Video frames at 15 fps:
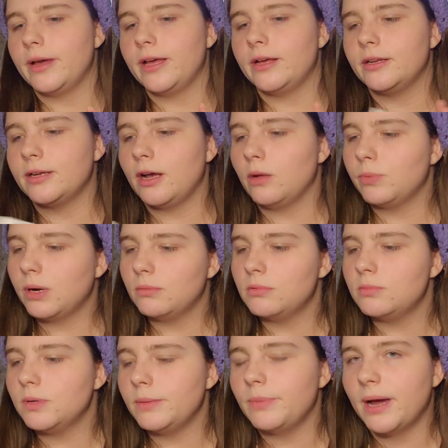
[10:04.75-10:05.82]
and I'll
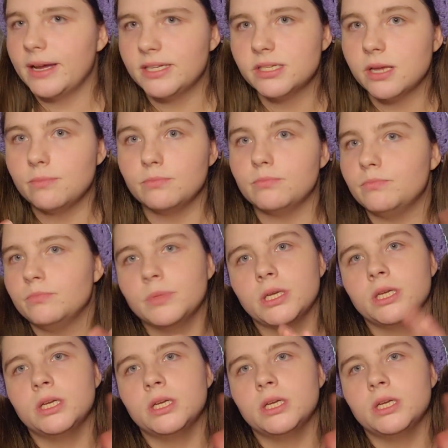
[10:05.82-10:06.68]
probably buy some